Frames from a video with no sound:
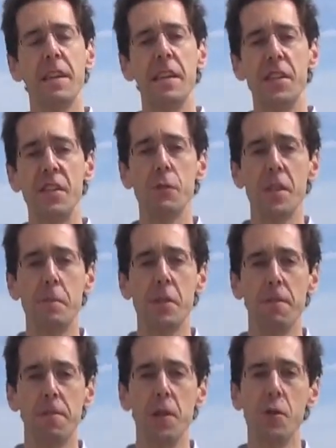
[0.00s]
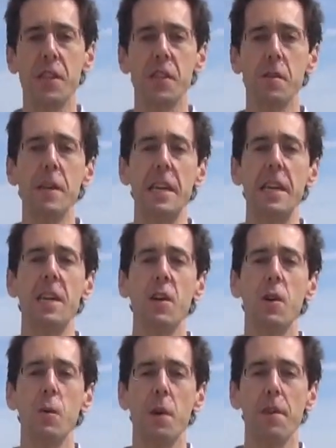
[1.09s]
It still seems confusing to me
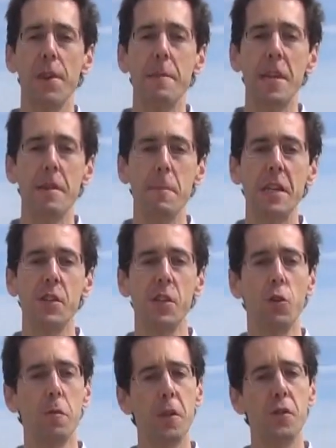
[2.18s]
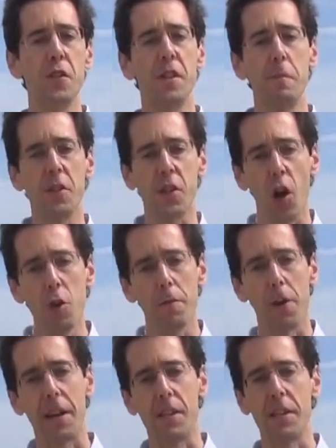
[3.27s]
whether ME means that your immune system is
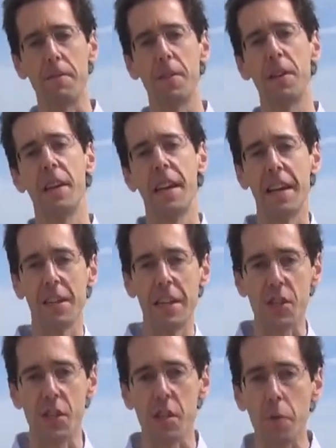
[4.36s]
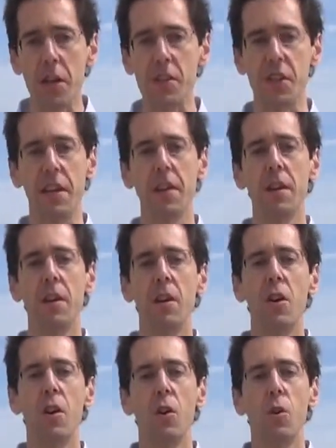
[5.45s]
overactive and needs suppressing,
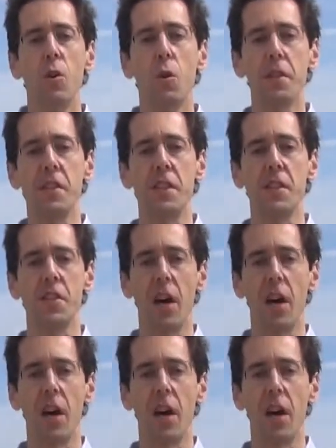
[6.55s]
or that it's